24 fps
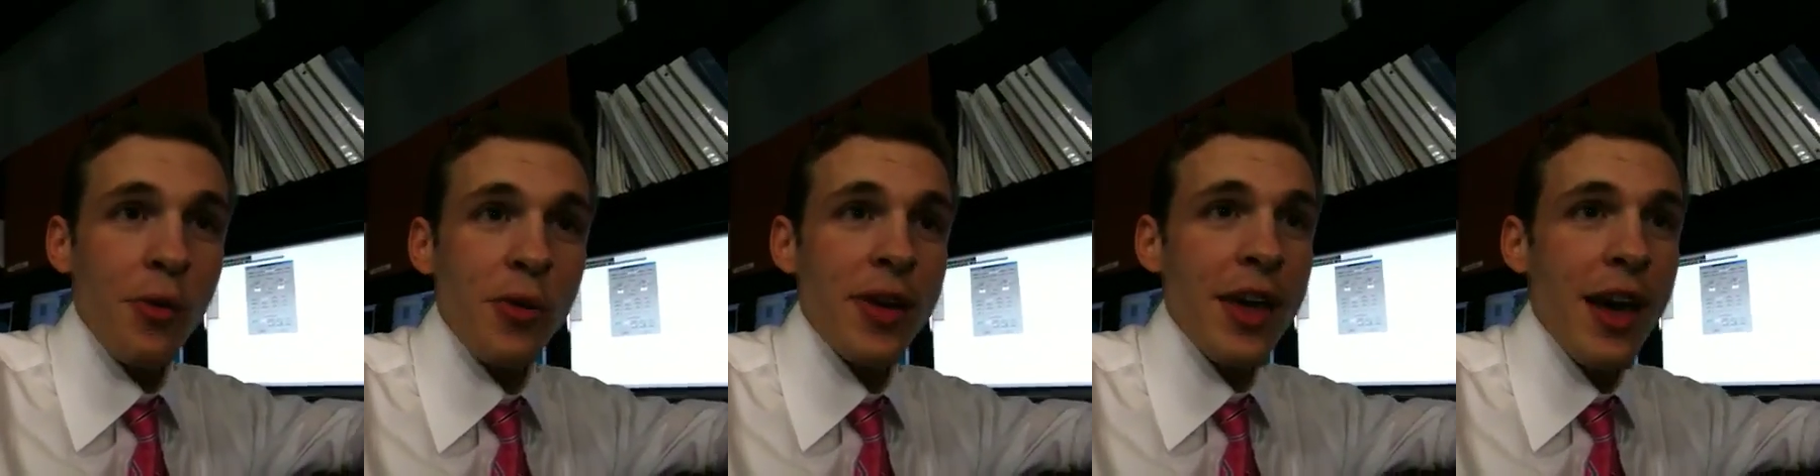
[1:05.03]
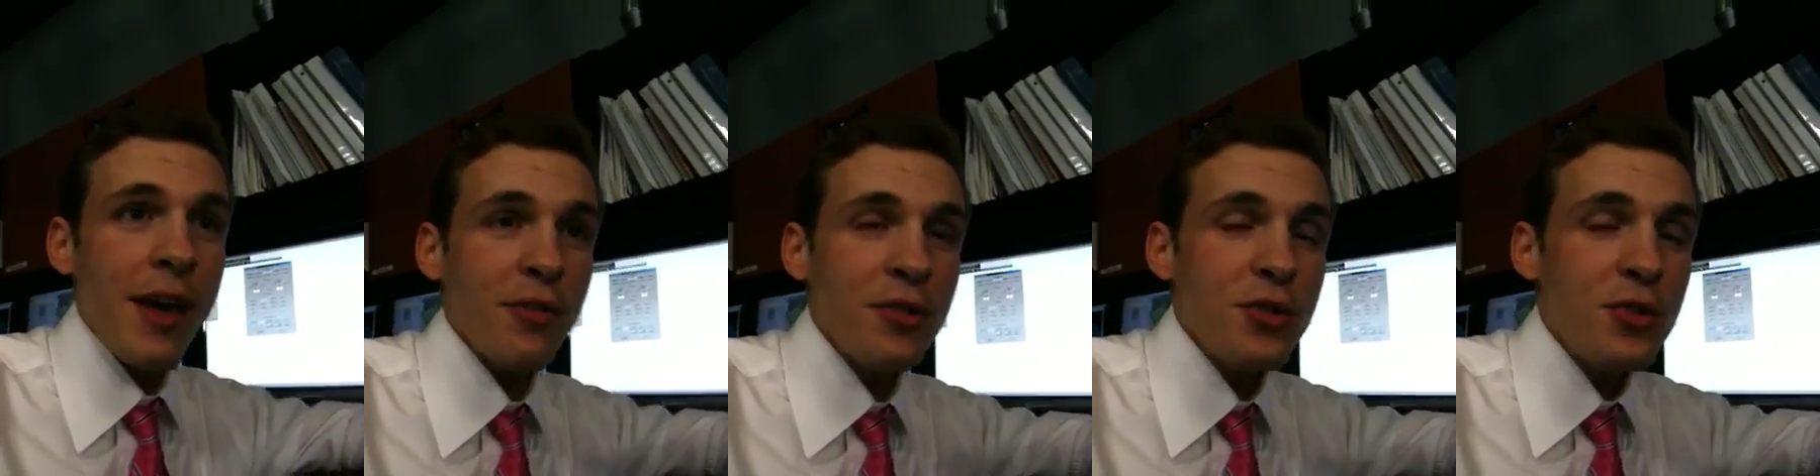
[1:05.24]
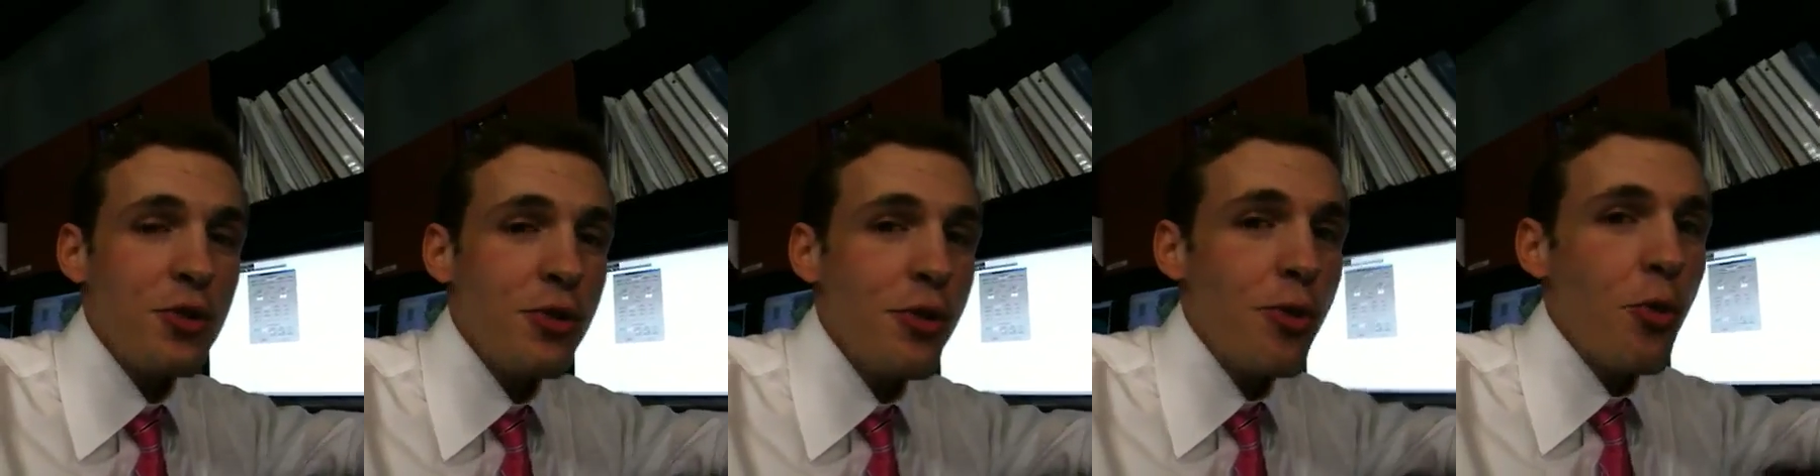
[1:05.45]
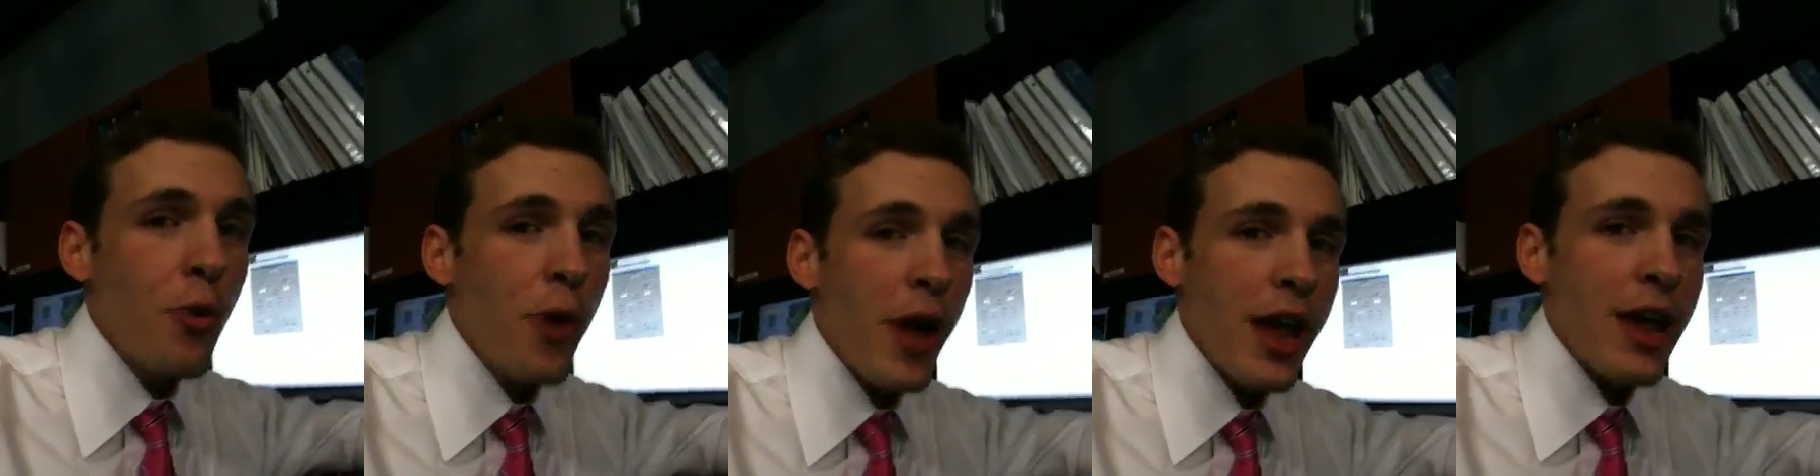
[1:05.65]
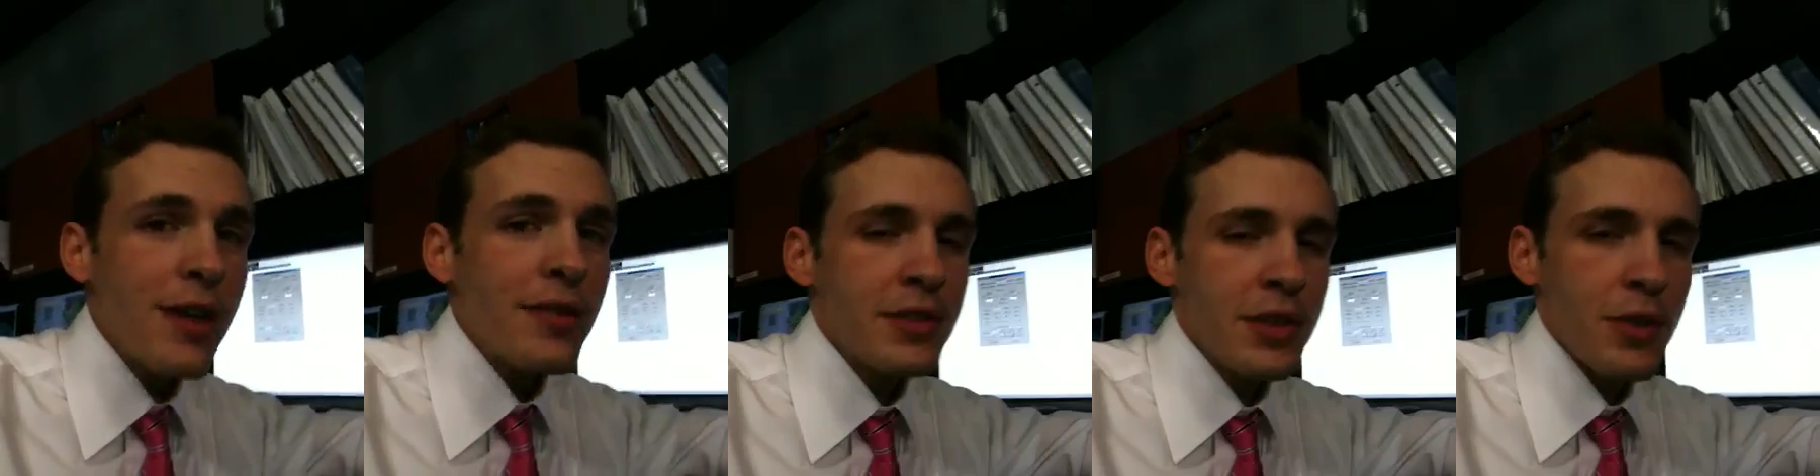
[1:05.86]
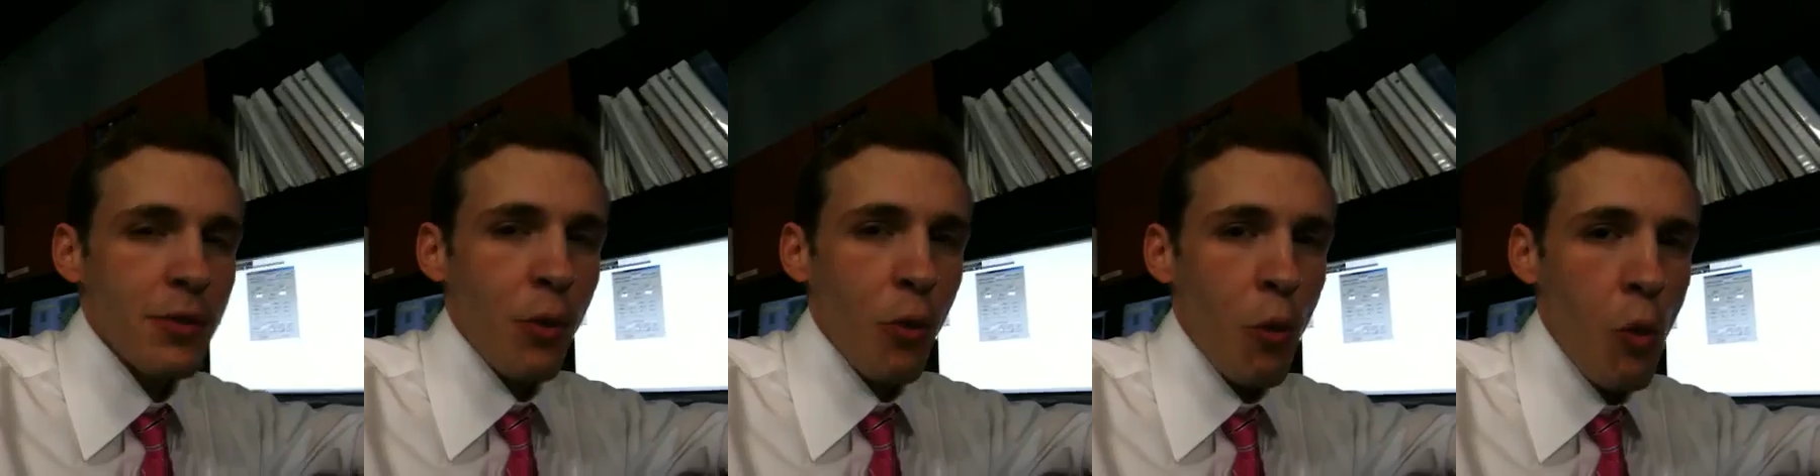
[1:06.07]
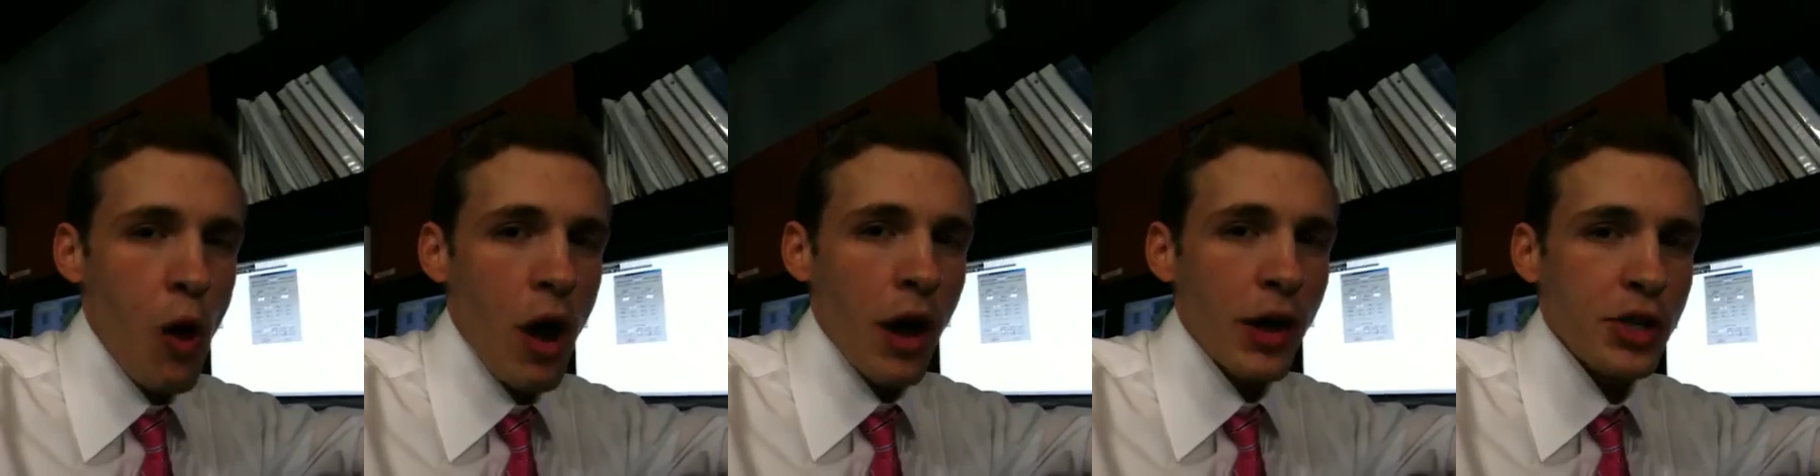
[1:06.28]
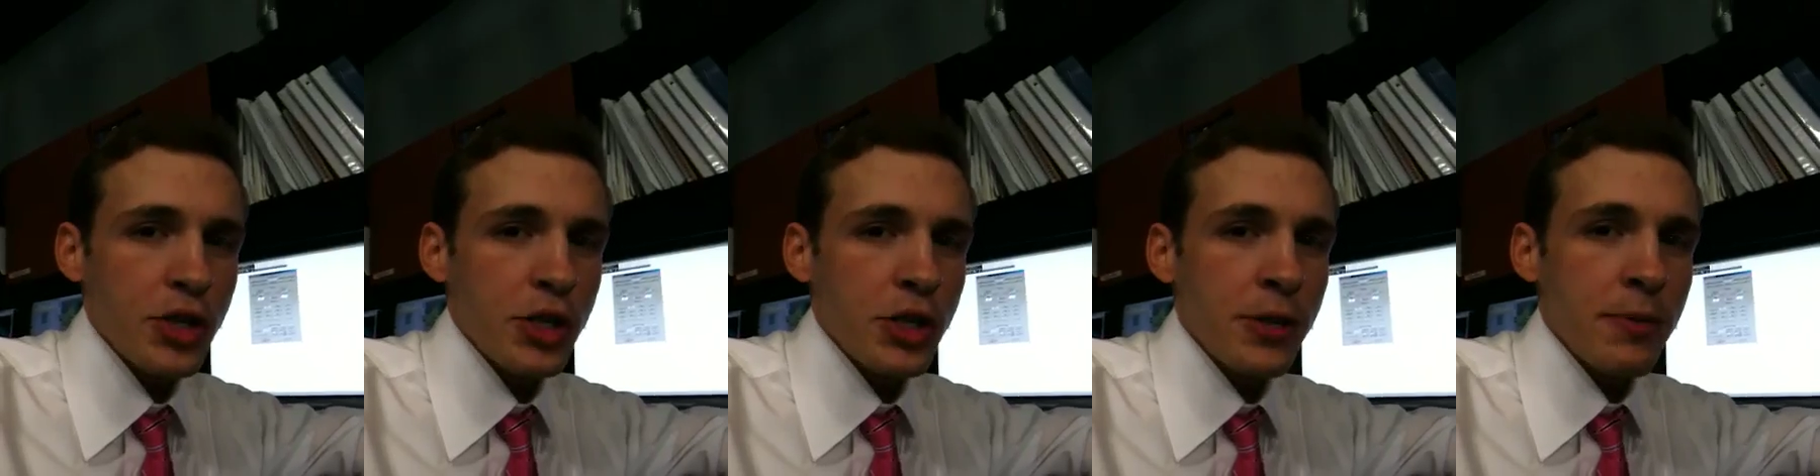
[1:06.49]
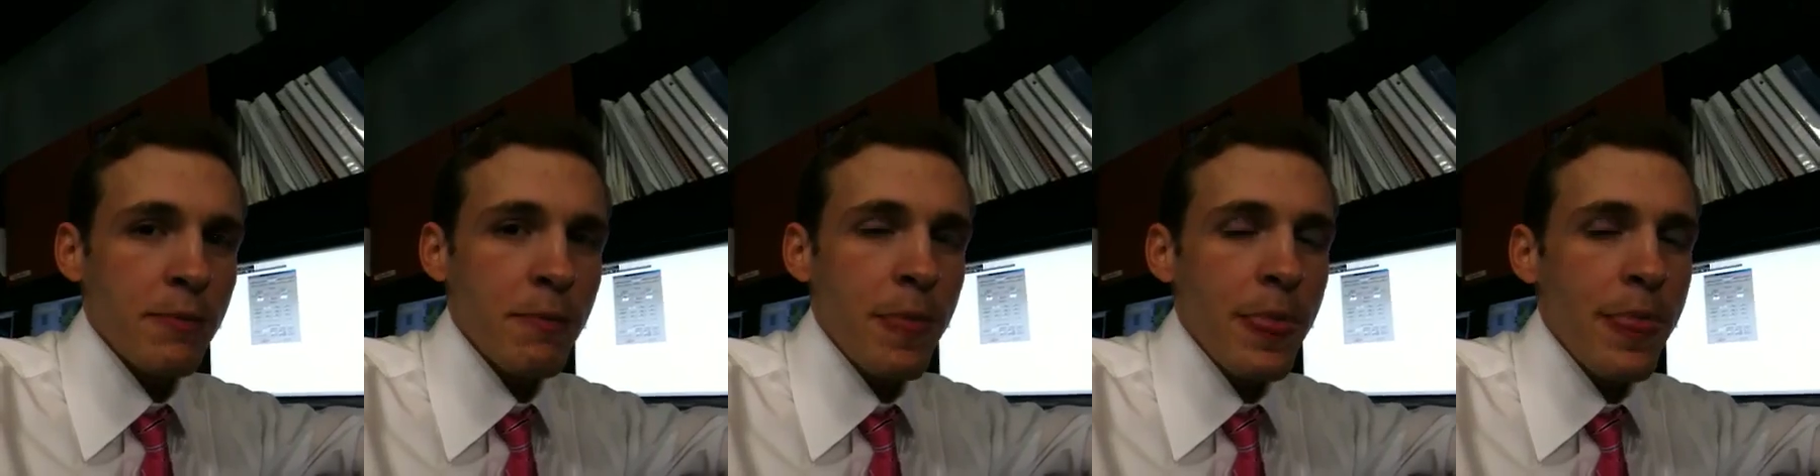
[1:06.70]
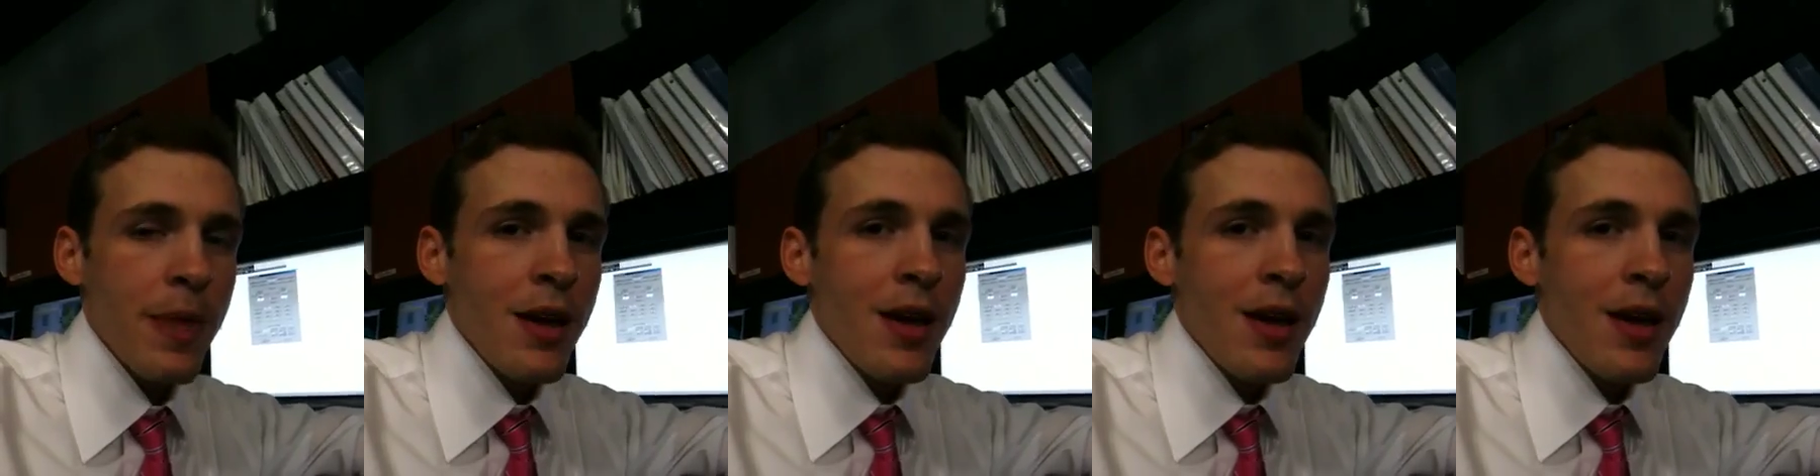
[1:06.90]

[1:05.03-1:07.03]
We have 2 waves that we're watching,